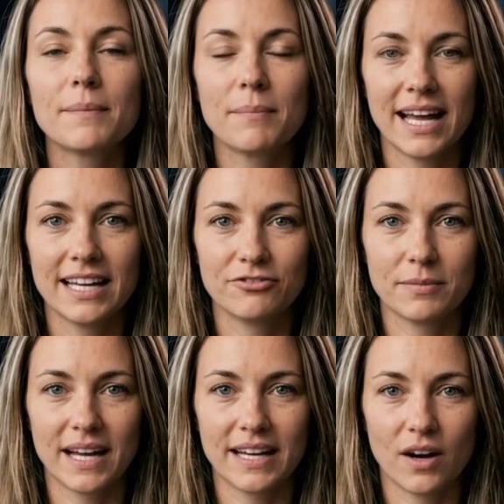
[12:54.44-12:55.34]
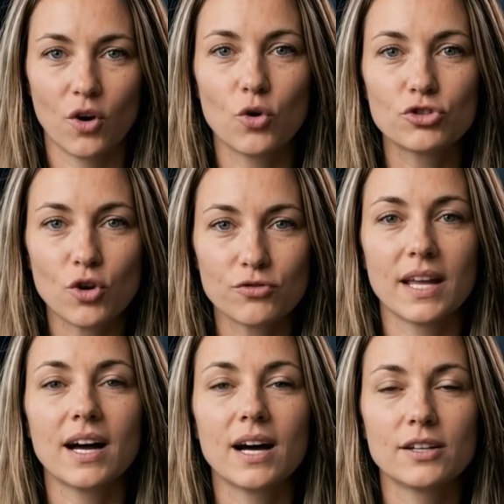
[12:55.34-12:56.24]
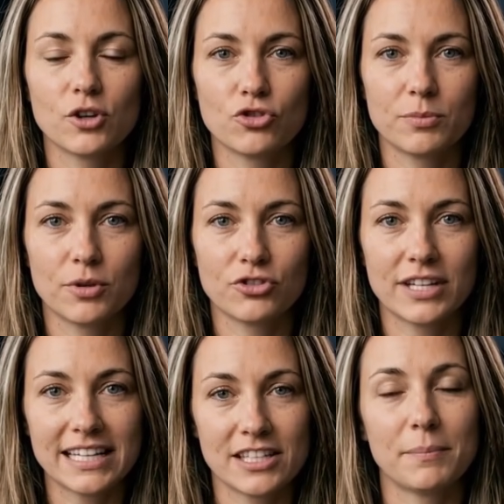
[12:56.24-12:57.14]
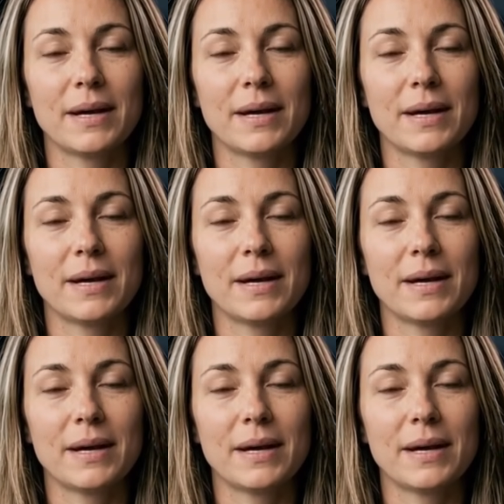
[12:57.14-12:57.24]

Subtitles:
Bank of America holds over 100 Ripple-related